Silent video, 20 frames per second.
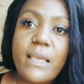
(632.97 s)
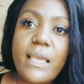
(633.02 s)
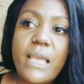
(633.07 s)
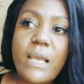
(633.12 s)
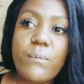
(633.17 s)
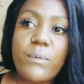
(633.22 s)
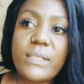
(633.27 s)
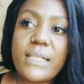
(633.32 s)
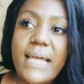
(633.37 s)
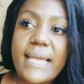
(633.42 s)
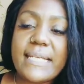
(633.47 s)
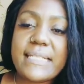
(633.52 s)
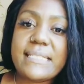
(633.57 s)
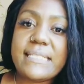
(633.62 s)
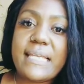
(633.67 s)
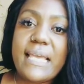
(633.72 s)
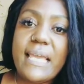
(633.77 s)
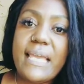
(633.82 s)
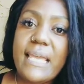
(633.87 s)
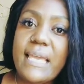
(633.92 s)
And we're like,
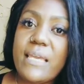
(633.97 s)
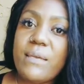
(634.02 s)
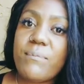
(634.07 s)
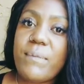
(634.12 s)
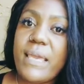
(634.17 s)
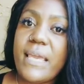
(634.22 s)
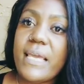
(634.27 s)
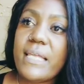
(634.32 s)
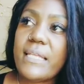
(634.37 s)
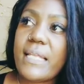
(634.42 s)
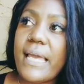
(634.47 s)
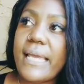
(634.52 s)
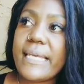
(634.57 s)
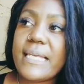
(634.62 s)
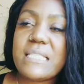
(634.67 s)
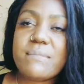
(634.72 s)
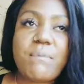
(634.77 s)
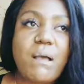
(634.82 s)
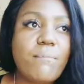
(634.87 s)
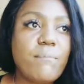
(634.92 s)
dang, man, like,
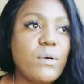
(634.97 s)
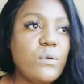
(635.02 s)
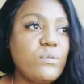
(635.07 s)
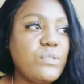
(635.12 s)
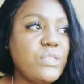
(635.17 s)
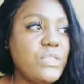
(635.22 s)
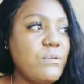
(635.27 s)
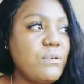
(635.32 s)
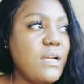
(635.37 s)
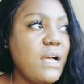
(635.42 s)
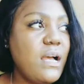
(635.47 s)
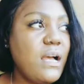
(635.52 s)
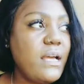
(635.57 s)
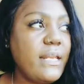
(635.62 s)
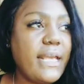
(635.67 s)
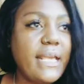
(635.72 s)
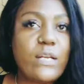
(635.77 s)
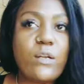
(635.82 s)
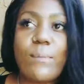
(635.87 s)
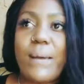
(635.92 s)
is my mojo gone?
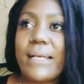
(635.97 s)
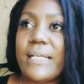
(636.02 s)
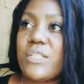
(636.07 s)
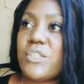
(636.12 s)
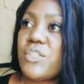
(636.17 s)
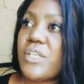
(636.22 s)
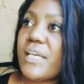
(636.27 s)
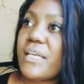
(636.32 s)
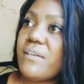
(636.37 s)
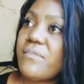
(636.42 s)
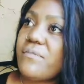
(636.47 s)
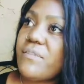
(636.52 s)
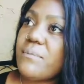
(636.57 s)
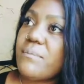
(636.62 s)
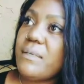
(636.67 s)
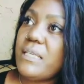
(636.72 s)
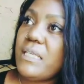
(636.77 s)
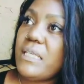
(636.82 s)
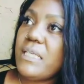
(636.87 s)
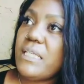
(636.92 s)
Ain't nobody checking for
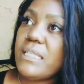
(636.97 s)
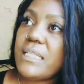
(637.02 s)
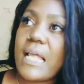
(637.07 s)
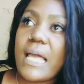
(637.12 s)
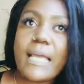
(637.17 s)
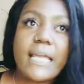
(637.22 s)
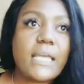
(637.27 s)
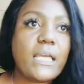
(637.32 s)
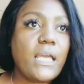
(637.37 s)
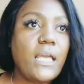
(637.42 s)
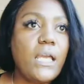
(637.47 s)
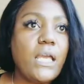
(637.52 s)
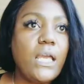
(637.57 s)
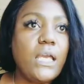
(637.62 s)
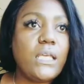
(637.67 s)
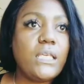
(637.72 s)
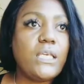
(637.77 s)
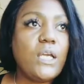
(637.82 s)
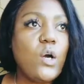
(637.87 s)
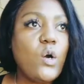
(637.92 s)
me? Like,
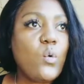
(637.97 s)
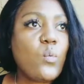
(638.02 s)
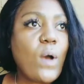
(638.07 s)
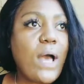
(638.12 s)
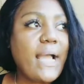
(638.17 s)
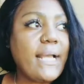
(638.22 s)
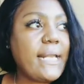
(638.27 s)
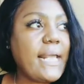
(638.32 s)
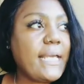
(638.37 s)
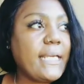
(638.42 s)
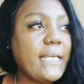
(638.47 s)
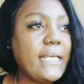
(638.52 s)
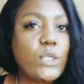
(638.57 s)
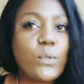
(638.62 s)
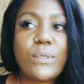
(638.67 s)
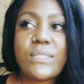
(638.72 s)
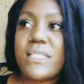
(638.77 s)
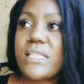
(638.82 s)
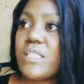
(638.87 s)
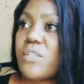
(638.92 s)
yo, why ain't I getting
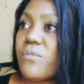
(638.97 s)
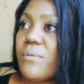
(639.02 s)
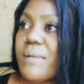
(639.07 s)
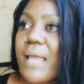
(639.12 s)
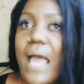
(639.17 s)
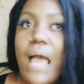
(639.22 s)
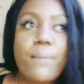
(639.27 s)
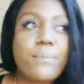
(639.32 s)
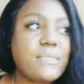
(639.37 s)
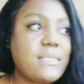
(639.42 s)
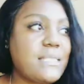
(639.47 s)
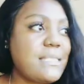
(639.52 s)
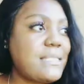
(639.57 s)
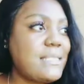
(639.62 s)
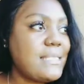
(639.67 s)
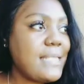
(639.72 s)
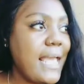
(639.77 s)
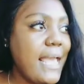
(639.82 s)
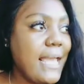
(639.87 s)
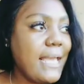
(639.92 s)
no attention from the opposite
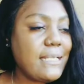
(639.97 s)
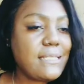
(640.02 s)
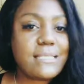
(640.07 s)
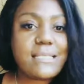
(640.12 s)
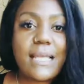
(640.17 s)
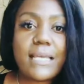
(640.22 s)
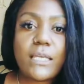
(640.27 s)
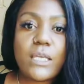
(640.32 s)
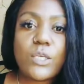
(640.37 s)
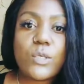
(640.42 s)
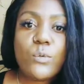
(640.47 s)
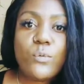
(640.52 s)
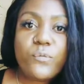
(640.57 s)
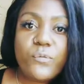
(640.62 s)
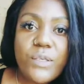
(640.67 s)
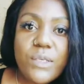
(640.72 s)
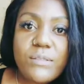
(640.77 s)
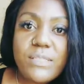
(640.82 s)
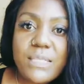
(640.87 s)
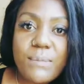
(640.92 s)
sex? Like, you
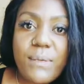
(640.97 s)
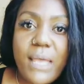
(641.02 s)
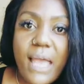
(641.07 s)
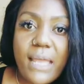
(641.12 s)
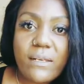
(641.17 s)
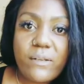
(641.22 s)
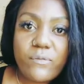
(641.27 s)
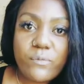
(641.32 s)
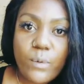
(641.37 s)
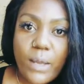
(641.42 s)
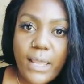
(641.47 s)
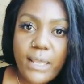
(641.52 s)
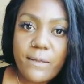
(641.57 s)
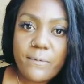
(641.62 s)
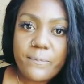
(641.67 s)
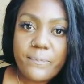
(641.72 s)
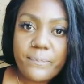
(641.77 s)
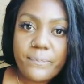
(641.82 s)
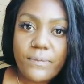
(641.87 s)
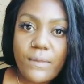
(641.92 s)
feel some kind of way.
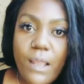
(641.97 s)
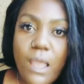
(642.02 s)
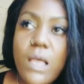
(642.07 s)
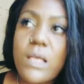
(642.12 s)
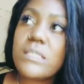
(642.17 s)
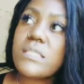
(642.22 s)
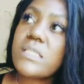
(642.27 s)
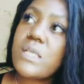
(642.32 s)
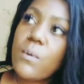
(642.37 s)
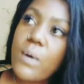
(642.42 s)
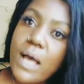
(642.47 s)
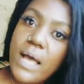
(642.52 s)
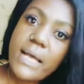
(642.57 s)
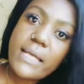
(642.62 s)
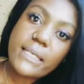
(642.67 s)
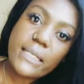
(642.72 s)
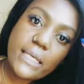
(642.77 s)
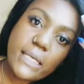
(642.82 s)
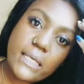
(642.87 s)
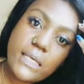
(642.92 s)
So,
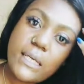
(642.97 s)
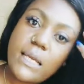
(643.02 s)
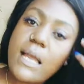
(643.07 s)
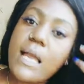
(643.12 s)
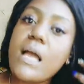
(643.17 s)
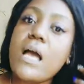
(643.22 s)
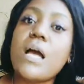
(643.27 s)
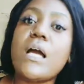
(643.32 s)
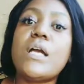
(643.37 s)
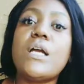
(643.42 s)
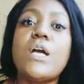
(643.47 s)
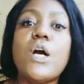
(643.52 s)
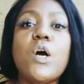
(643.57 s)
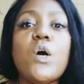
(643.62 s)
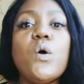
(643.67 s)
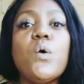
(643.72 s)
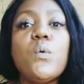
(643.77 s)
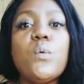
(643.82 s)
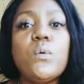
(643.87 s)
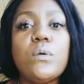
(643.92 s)
honey,
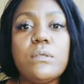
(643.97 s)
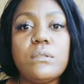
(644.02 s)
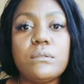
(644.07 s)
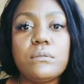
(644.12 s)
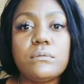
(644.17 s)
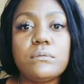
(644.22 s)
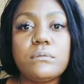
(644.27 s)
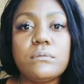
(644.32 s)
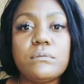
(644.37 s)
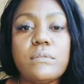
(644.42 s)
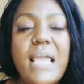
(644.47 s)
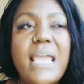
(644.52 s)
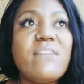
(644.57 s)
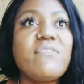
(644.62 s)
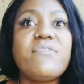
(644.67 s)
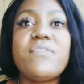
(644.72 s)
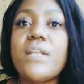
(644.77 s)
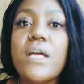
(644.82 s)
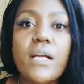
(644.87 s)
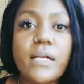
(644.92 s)
go and
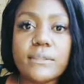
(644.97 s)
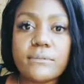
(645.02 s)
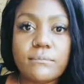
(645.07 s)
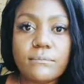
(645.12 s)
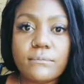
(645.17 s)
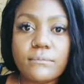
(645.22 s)
flirt.